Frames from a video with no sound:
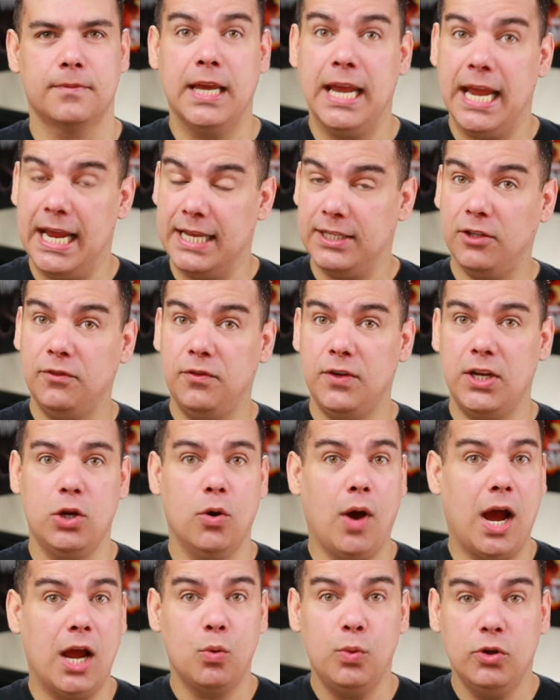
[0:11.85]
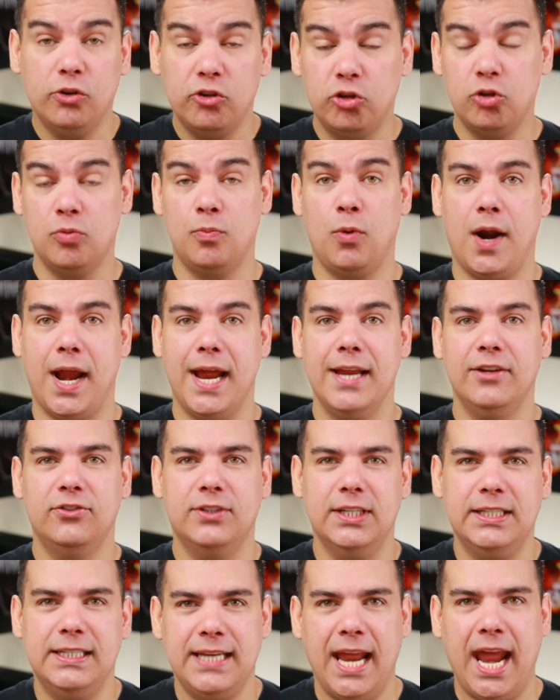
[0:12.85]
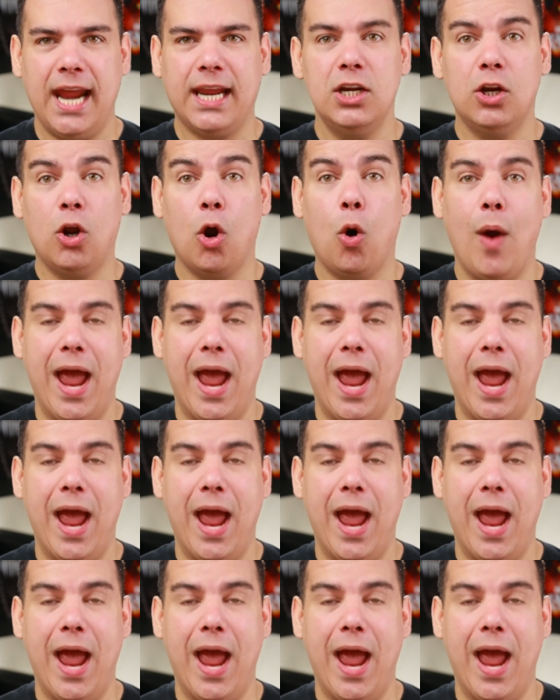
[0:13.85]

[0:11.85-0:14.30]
In this video, I will summarize the technical